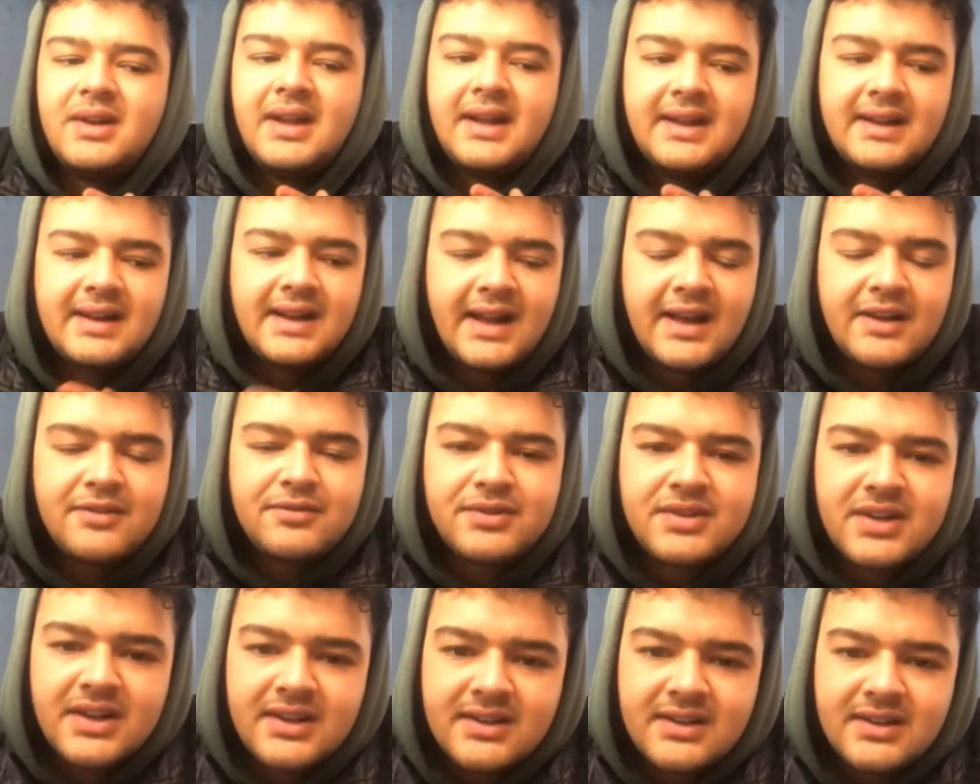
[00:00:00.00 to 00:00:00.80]
like
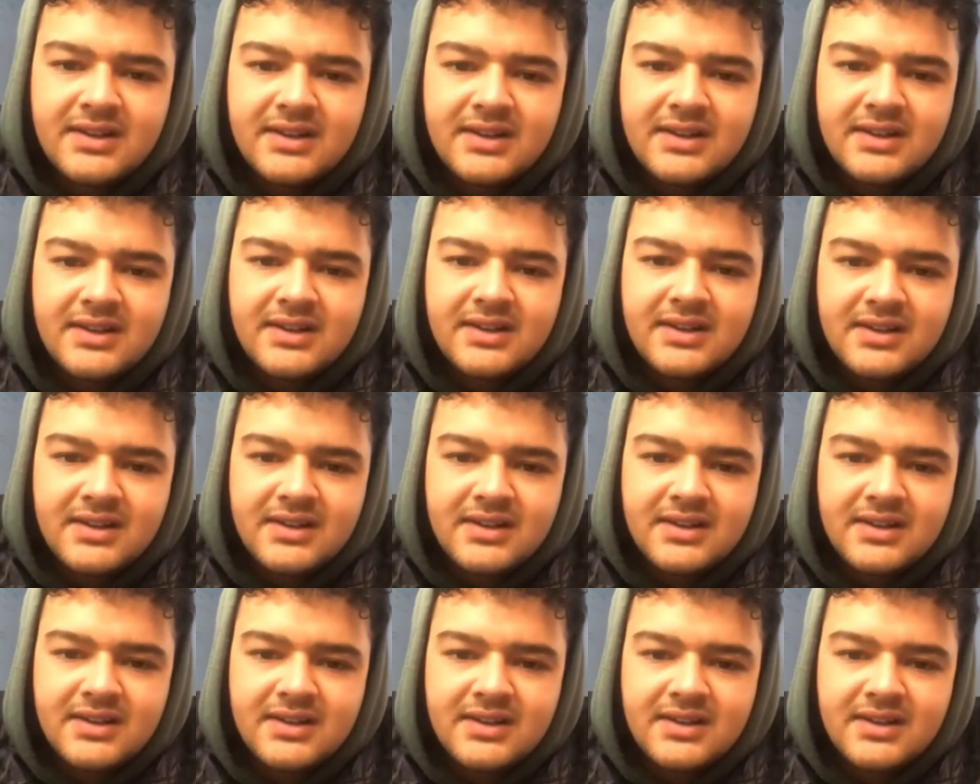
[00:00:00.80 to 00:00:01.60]
life
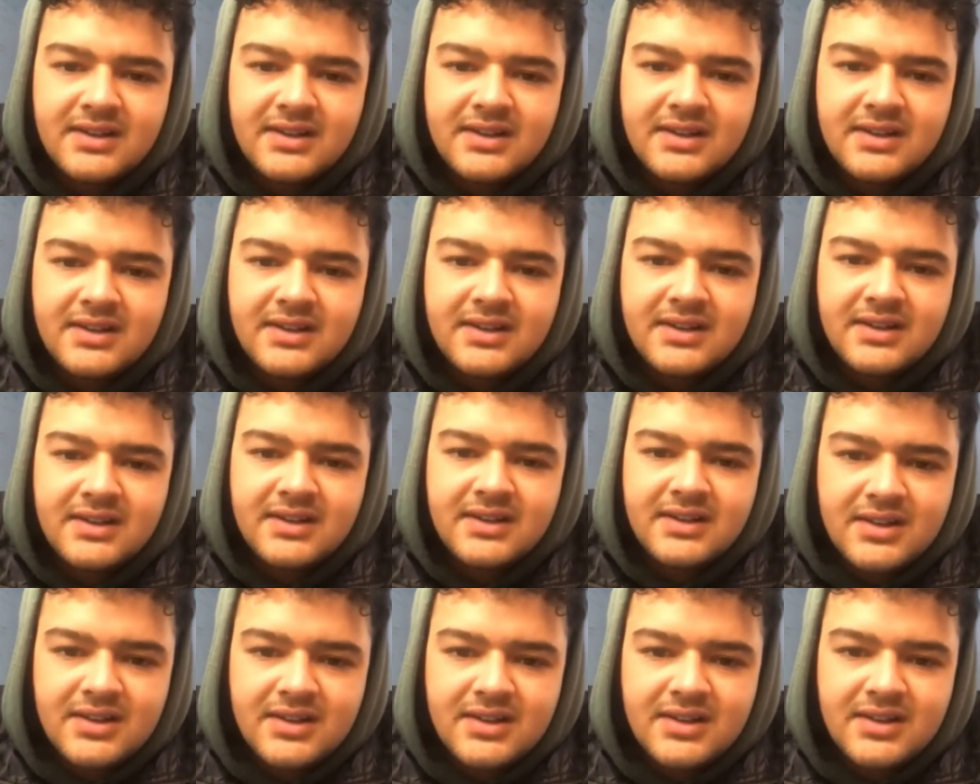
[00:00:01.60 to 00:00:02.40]
changing
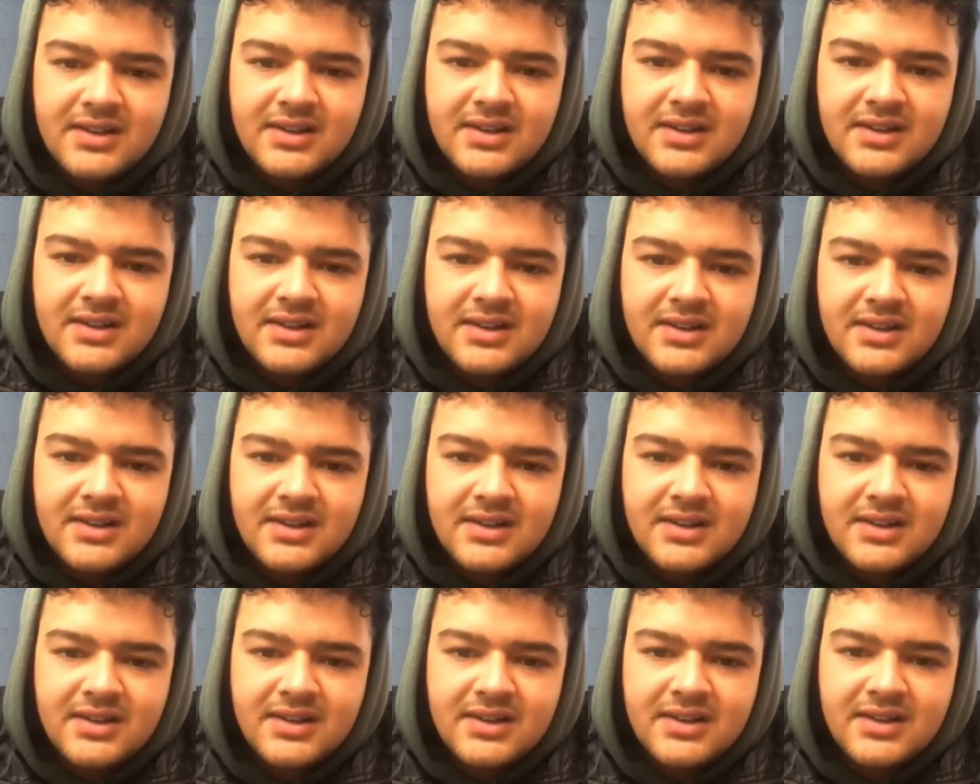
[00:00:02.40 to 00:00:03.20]

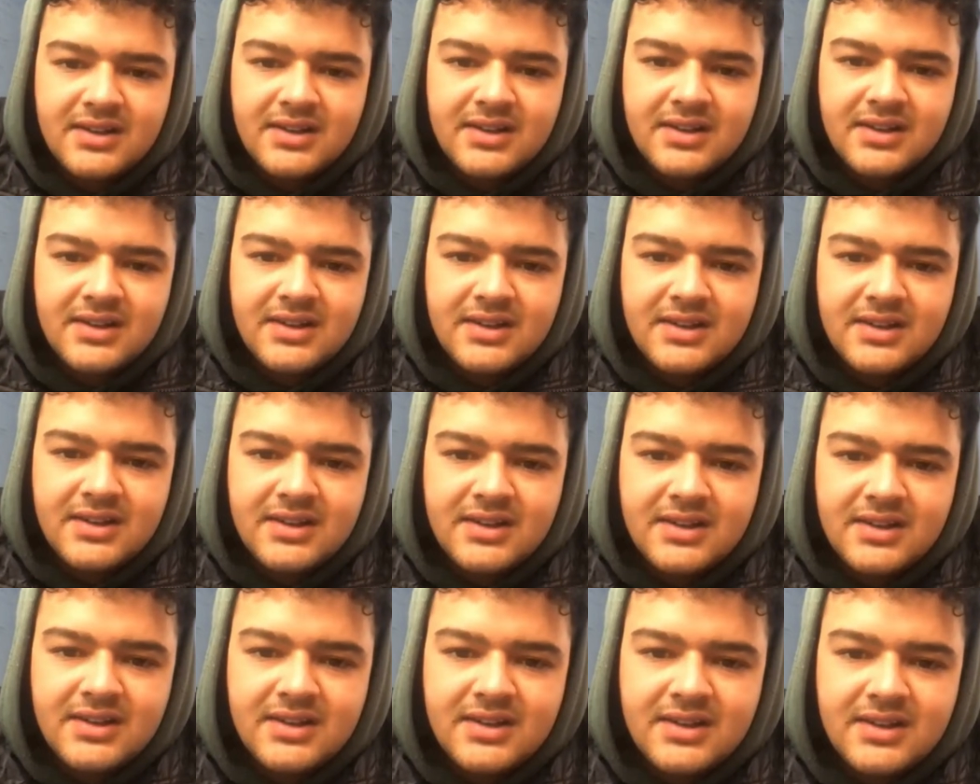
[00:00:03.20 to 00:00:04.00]
moment for me,
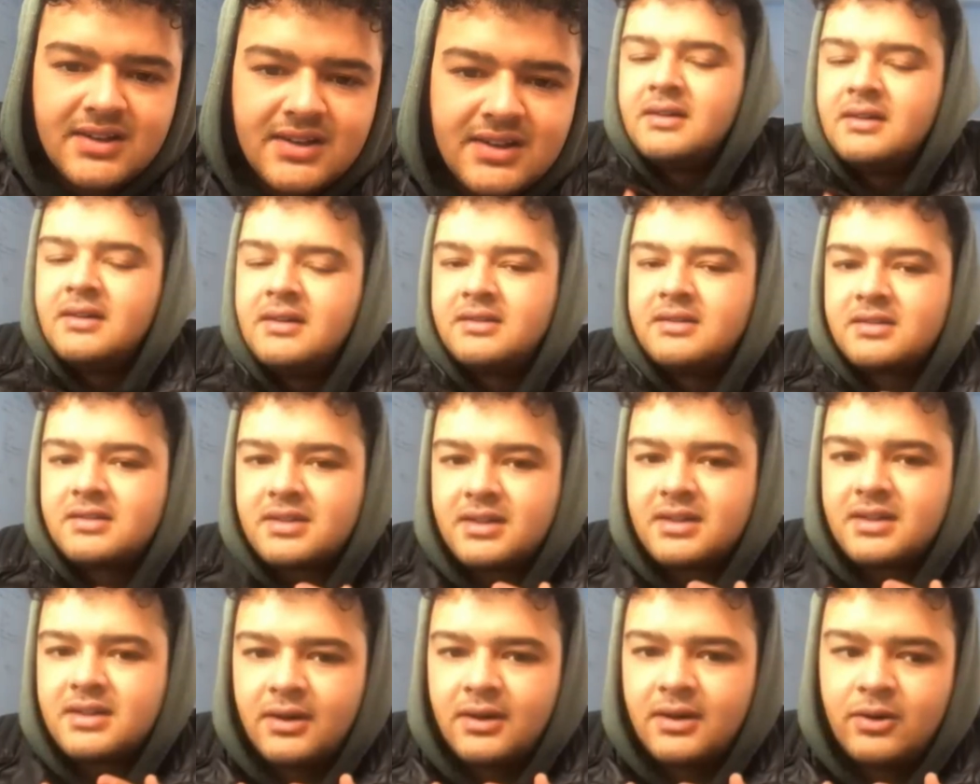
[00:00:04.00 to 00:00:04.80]
because I didn't
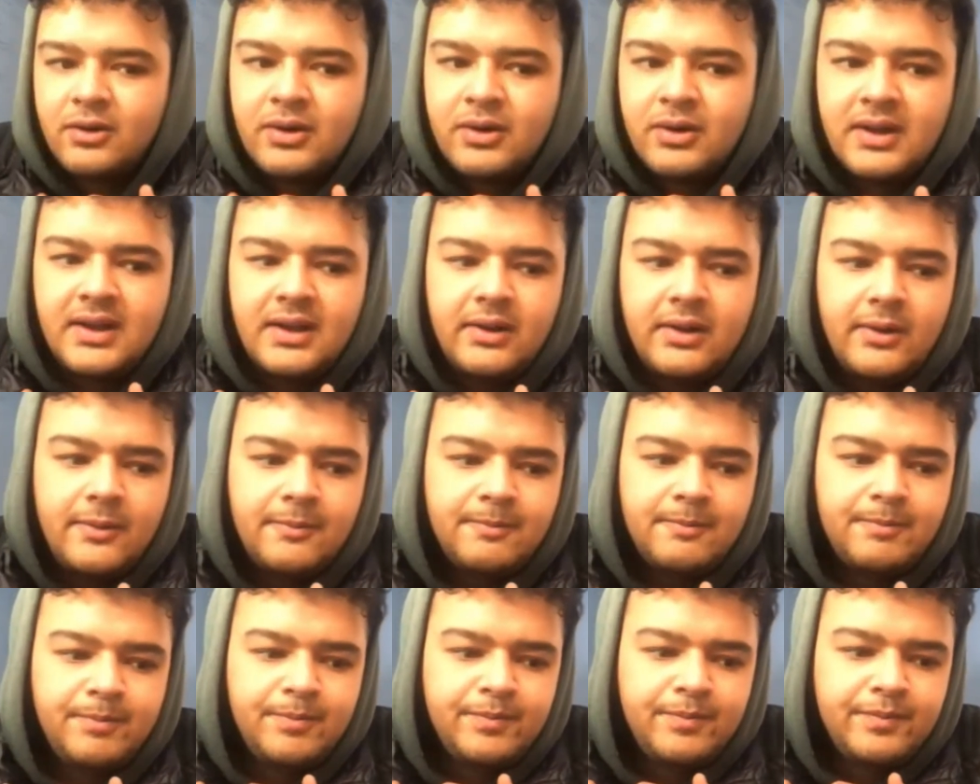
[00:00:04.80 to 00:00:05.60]
realize, okay, maybe I can do
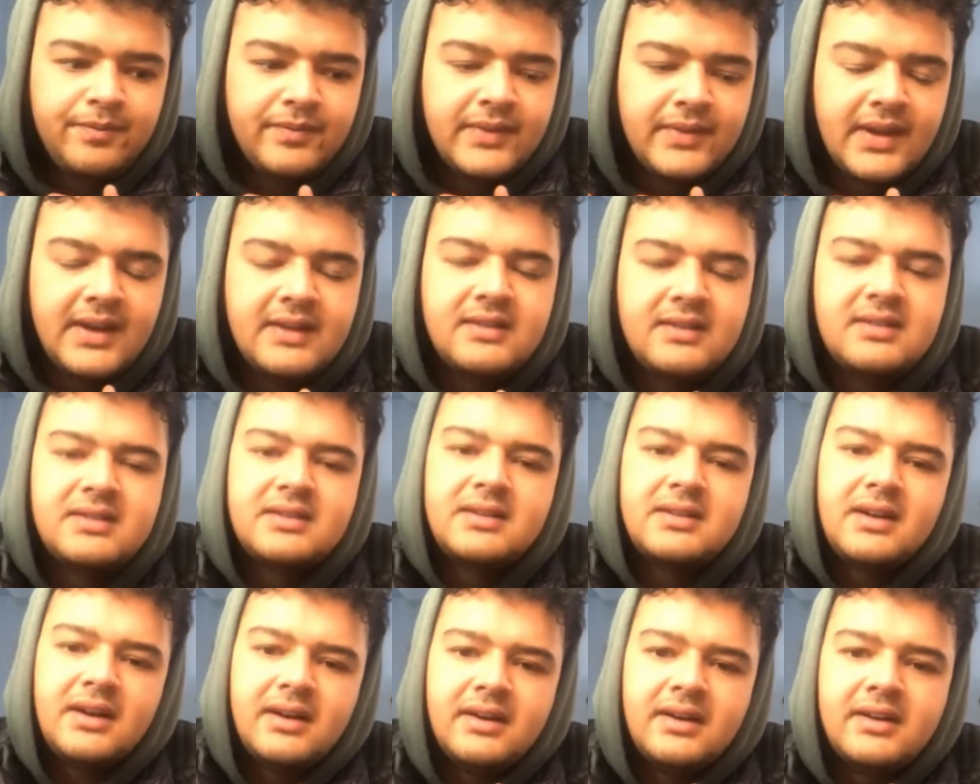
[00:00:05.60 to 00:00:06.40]
something with this. And then
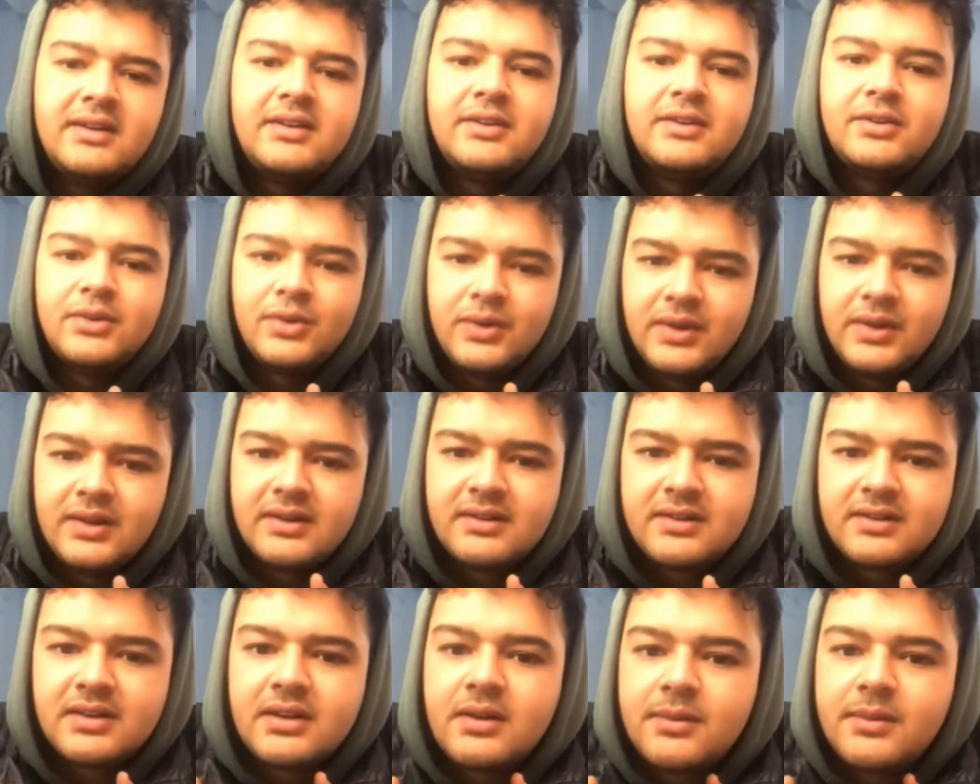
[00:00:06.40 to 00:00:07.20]

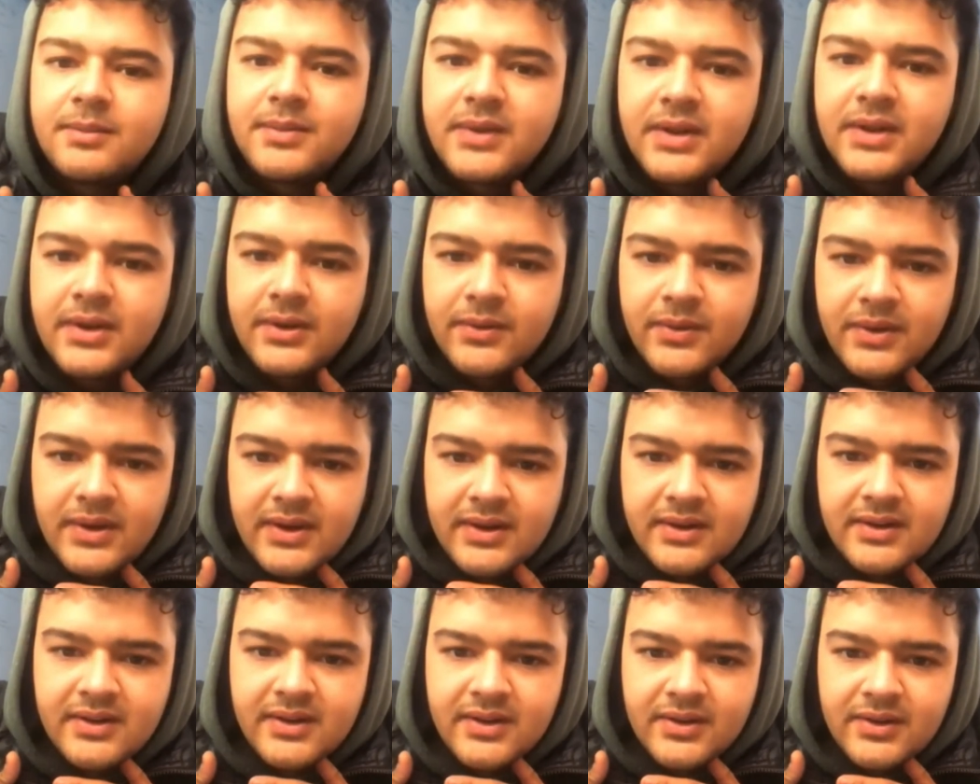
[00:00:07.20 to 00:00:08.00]
slowly I
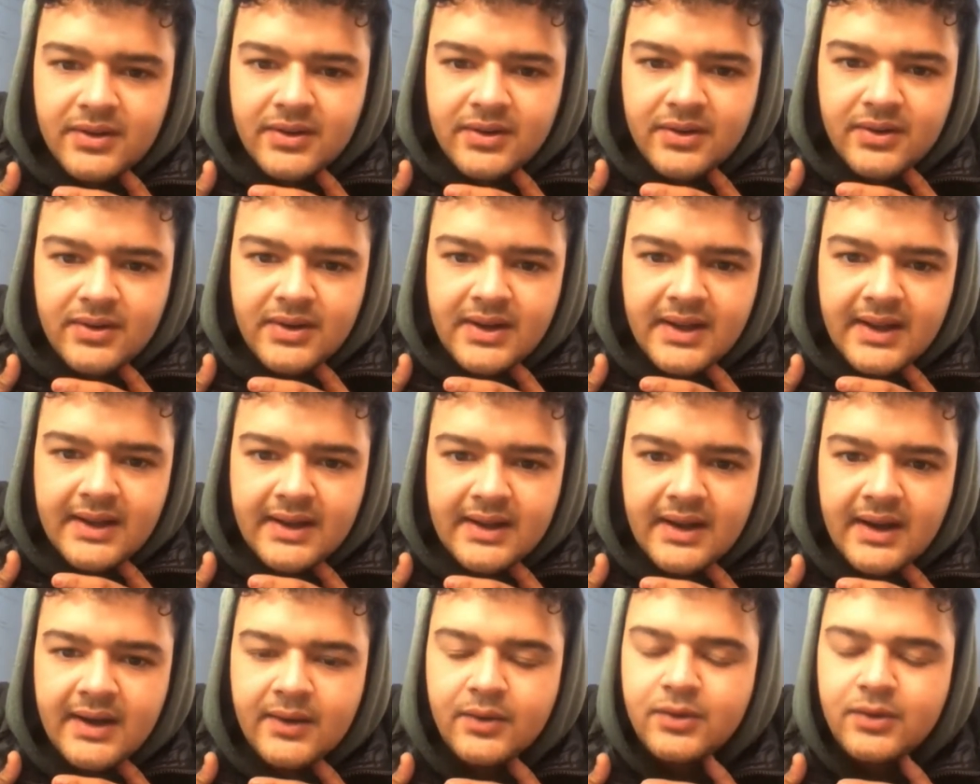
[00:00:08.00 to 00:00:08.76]
started doing something with it,